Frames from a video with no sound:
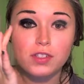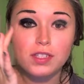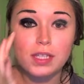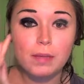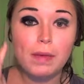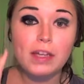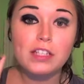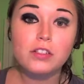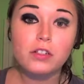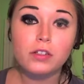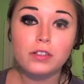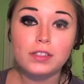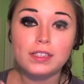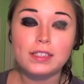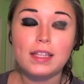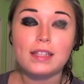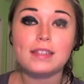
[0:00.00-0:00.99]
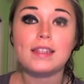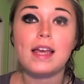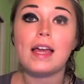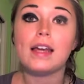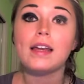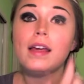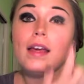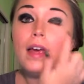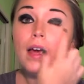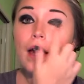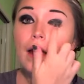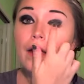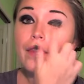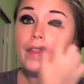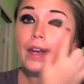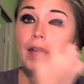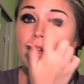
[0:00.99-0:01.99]
symmetrical to this side,
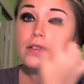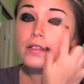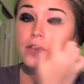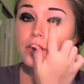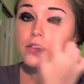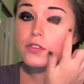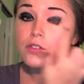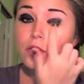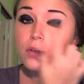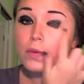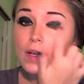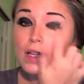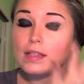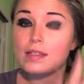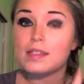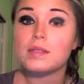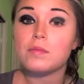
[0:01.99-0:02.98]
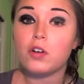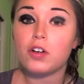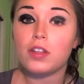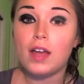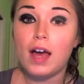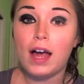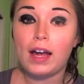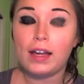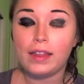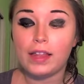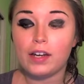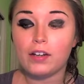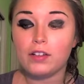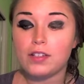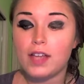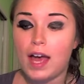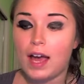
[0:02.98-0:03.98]
and then I just drew in some more of the
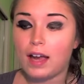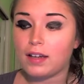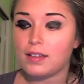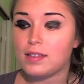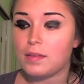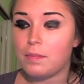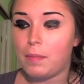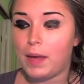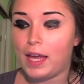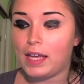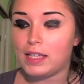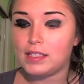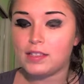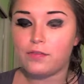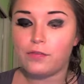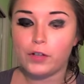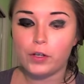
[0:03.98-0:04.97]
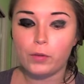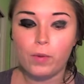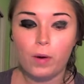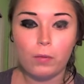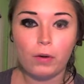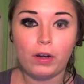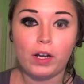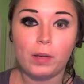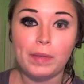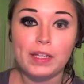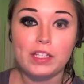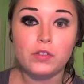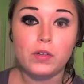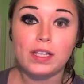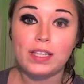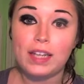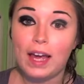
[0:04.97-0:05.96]
eyeliner to act as a base for what we're going to be
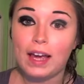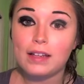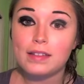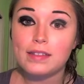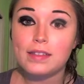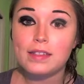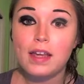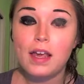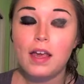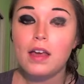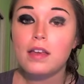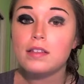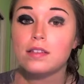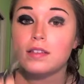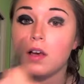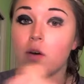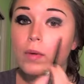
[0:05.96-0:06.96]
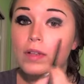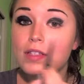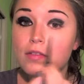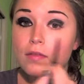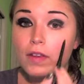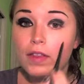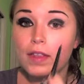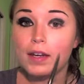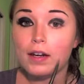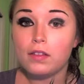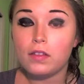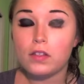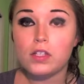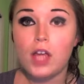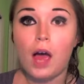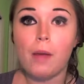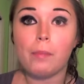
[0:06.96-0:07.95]
doing next. So once you've got that on the
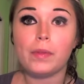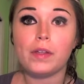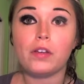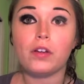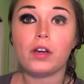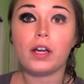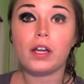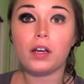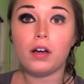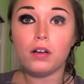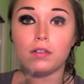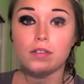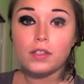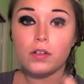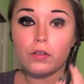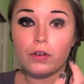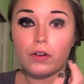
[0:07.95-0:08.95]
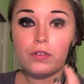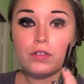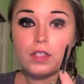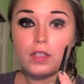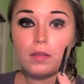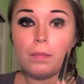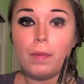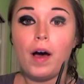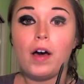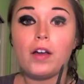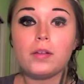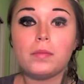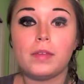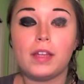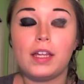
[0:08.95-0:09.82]
top lid, you're going to also go on to the bottom